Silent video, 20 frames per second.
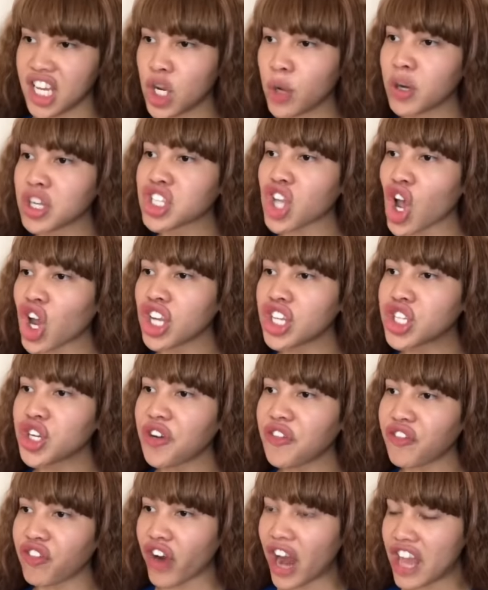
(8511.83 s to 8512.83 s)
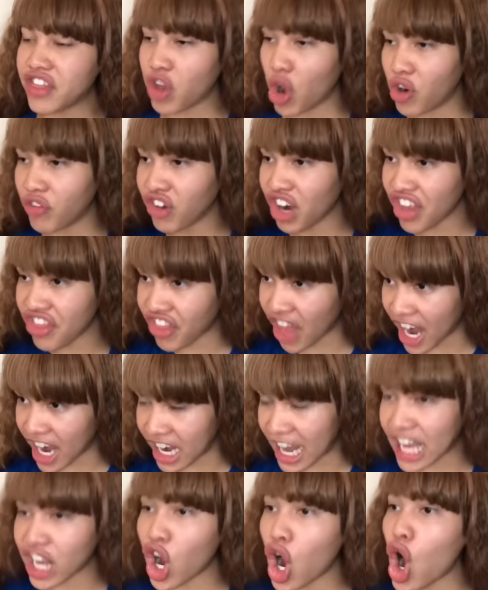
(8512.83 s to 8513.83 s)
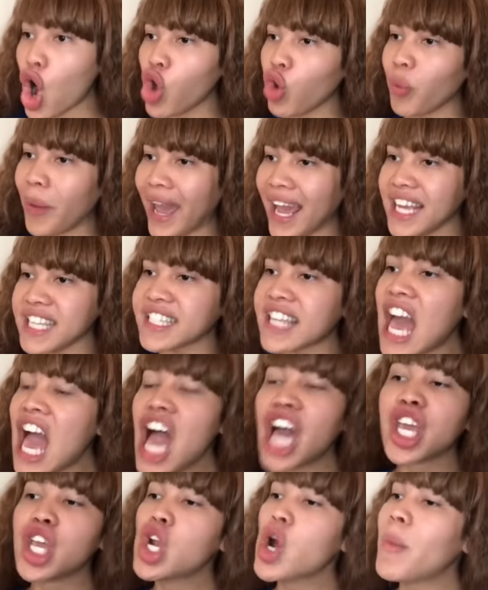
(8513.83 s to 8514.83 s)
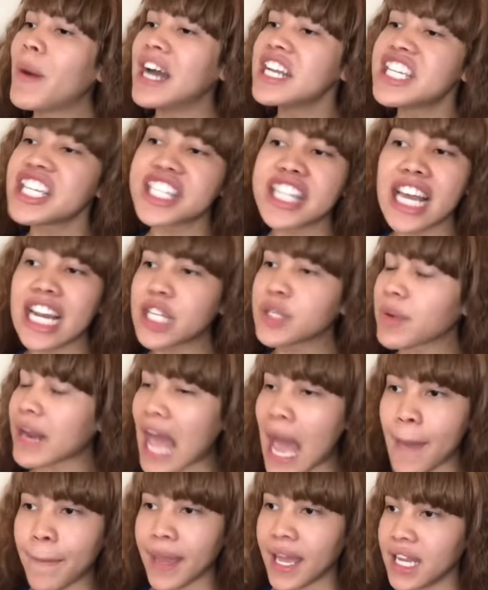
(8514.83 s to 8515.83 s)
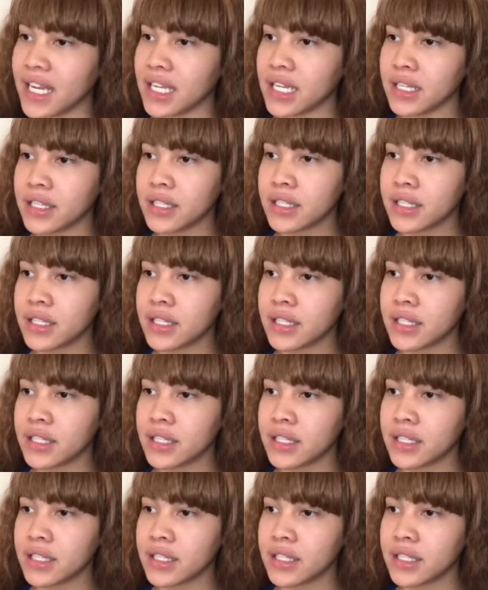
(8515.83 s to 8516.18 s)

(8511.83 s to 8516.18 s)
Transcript: You were talking to your friend over there, like always. You know what? Just tell us what happened.